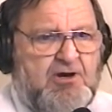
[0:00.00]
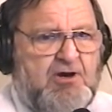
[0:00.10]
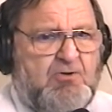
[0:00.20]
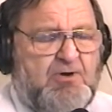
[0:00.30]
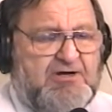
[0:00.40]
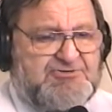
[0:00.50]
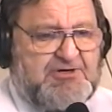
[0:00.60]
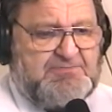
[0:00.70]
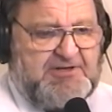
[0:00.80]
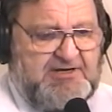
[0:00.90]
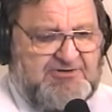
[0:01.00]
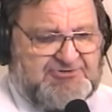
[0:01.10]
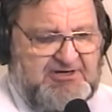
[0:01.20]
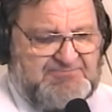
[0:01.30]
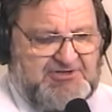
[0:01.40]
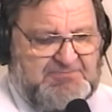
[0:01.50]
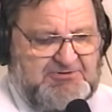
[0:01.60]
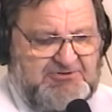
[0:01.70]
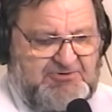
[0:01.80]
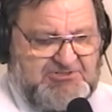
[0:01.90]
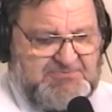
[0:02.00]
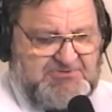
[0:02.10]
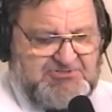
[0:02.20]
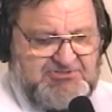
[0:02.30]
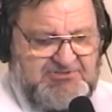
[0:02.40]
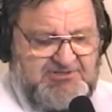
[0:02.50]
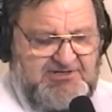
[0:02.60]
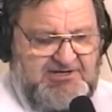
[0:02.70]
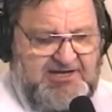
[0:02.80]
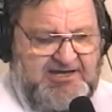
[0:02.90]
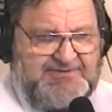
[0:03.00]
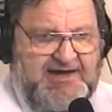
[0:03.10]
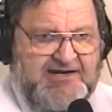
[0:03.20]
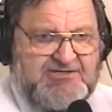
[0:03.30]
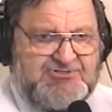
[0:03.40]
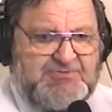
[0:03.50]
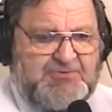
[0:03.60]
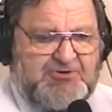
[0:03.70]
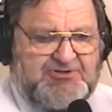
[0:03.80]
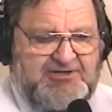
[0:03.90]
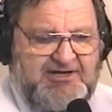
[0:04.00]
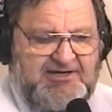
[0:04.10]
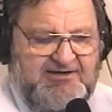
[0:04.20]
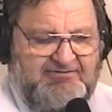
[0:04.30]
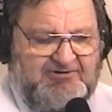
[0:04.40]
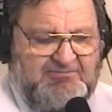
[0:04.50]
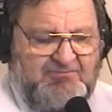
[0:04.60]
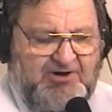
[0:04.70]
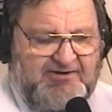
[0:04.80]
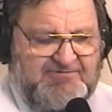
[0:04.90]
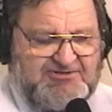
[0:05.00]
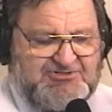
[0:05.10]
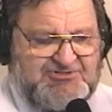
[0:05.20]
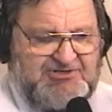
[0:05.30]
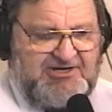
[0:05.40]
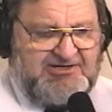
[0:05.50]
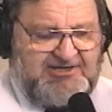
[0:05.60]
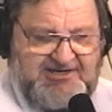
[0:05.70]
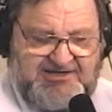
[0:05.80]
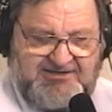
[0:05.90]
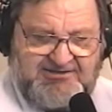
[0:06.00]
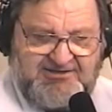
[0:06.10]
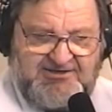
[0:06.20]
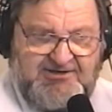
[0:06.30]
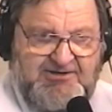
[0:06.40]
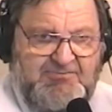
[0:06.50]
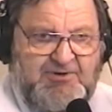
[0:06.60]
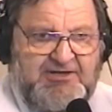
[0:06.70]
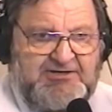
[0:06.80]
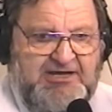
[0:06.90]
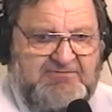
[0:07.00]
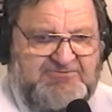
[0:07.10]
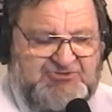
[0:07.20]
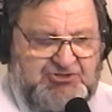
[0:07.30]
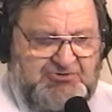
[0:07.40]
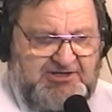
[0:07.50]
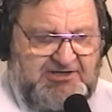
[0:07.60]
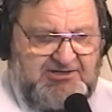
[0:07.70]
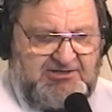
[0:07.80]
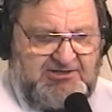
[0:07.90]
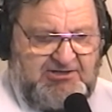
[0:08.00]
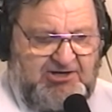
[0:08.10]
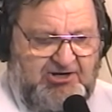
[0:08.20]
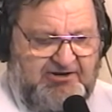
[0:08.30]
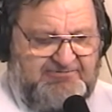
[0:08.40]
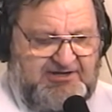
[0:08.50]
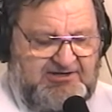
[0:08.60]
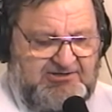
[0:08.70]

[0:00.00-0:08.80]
Well, something else comes up at Christmas, and that is the birthday of a marvelous young lady by the name of Jody Harvey.